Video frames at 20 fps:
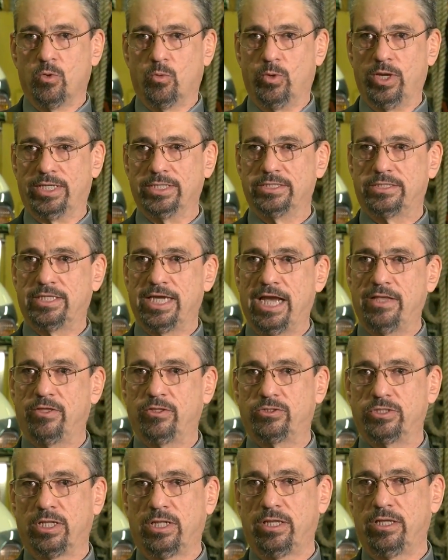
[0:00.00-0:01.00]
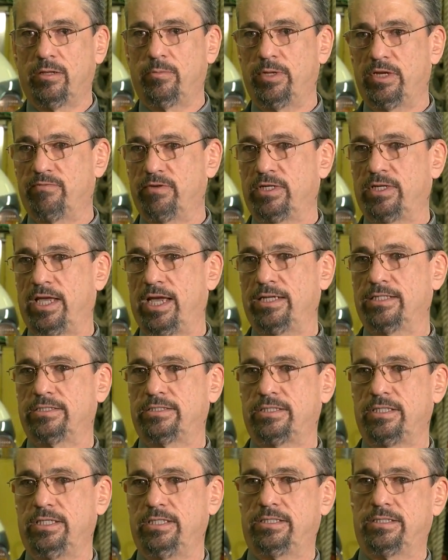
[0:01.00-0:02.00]
we can say that there's a little bit of a
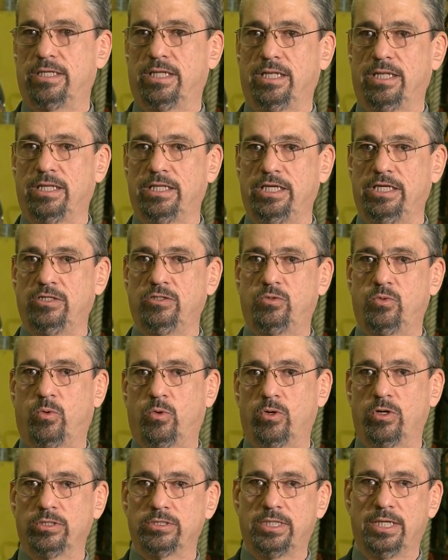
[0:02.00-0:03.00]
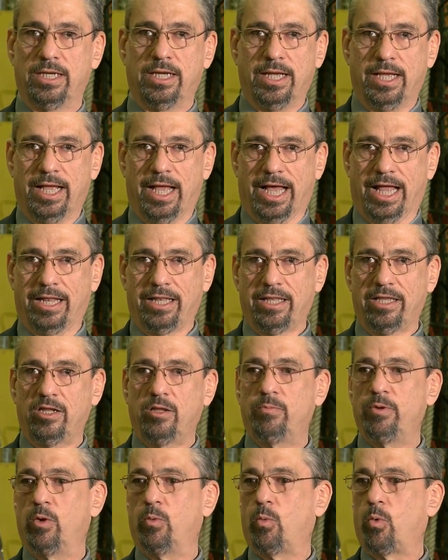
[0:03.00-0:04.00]
tendency to lean towards a
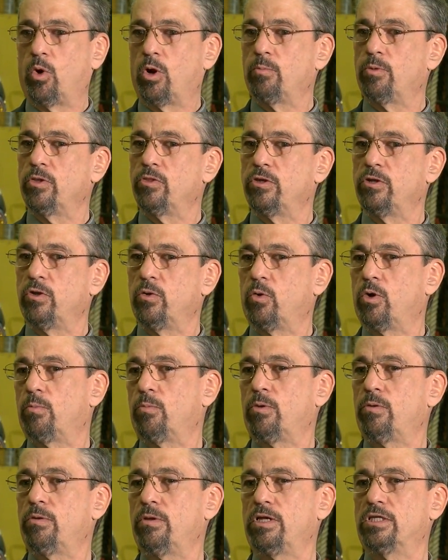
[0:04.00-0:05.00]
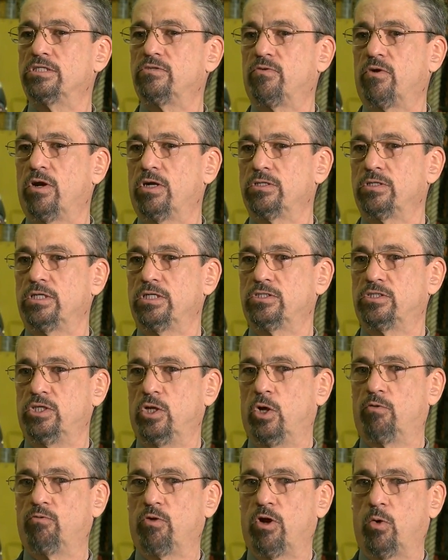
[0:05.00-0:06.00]
little bit warmer than normal as far as, as
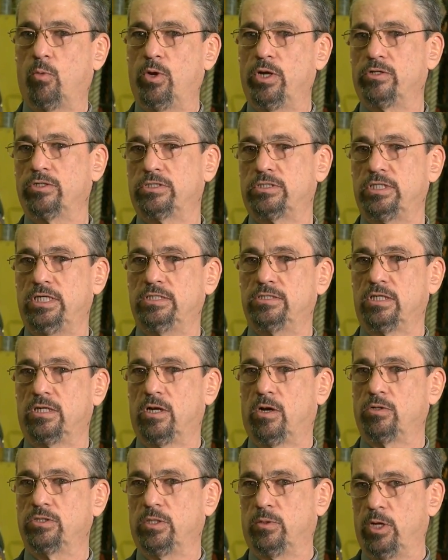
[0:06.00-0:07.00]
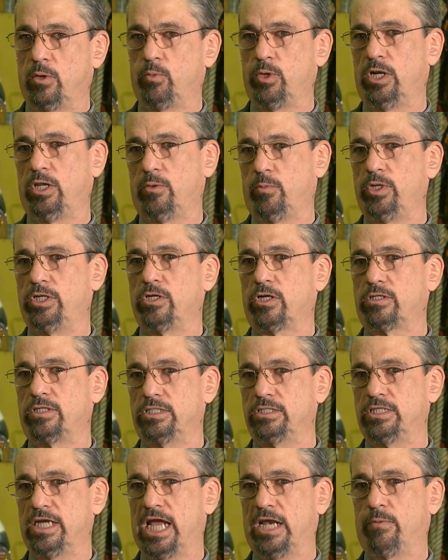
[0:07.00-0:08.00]
the overall winter season goes. And, and really, we looked
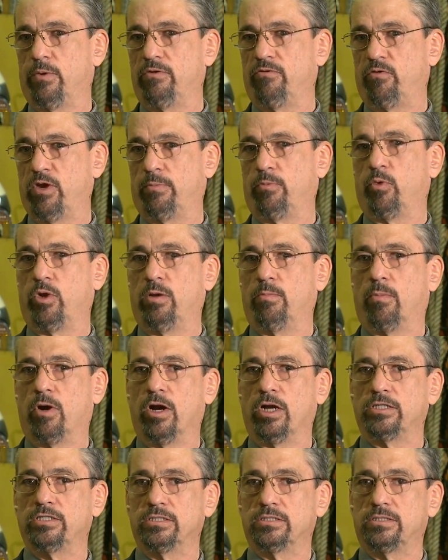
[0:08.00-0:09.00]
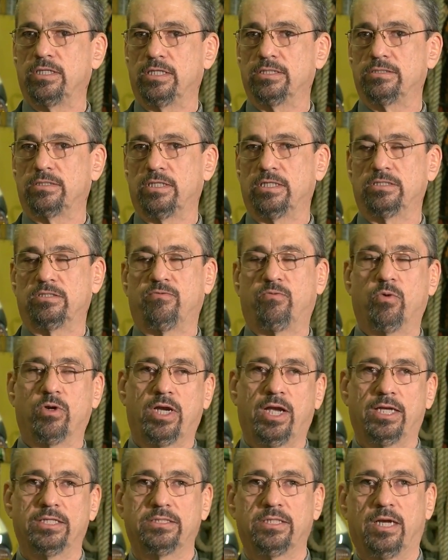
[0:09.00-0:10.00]
at January, February, and March as, as, as, the
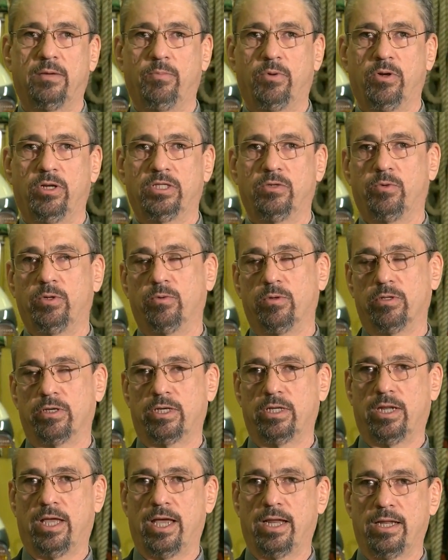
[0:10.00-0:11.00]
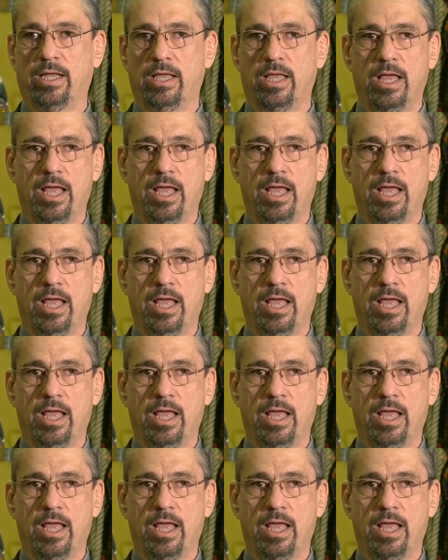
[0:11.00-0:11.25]
forecast time period that we were looking at.